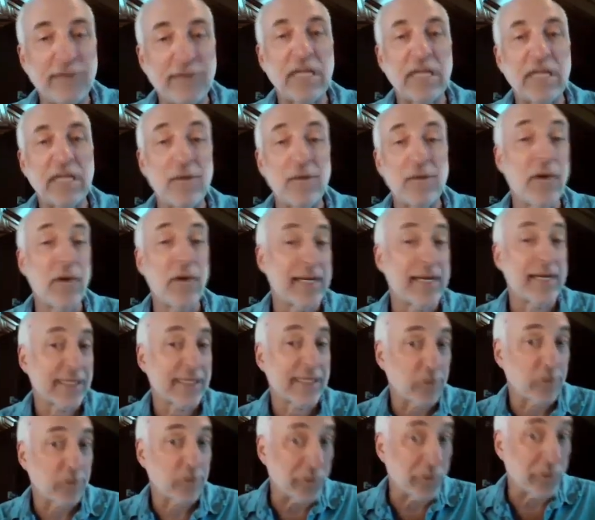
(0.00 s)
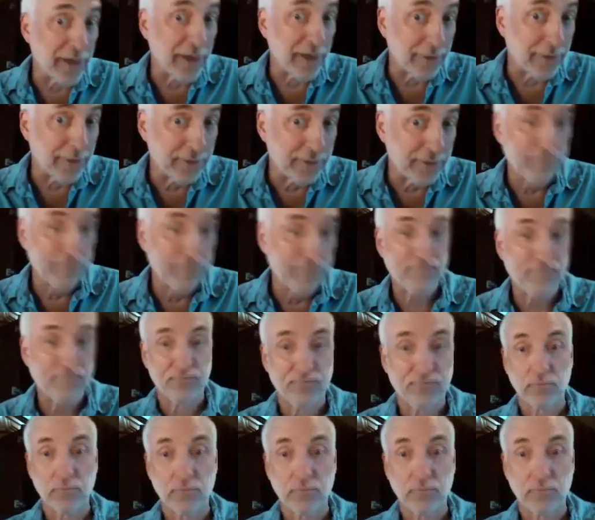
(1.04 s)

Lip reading: for every time you add an extra parameter.